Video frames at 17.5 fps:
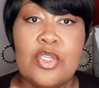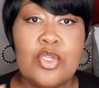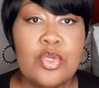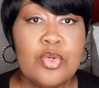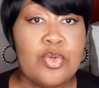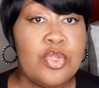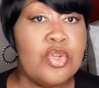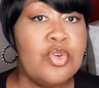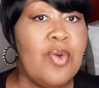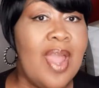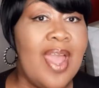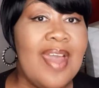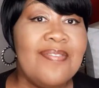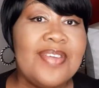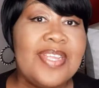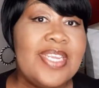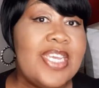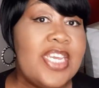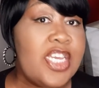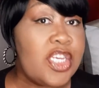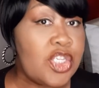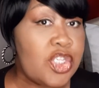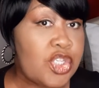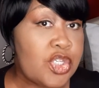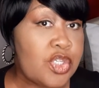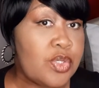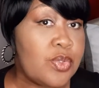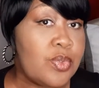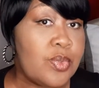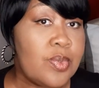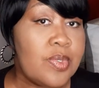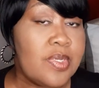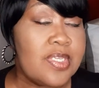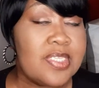Do you have an issue